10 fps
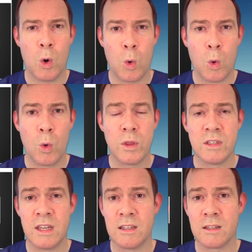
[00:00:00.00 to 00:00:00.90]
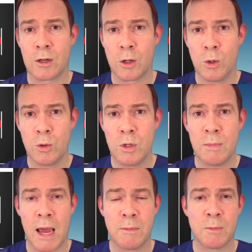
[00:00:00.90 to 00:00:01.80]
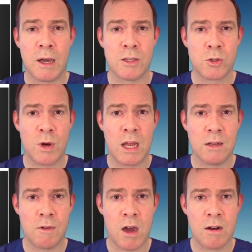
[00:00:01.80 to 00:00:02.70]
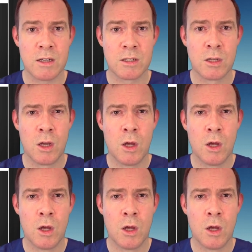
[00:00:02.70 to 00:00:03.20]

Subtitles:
or the XEN is occluded, perhaps by a strand of iris,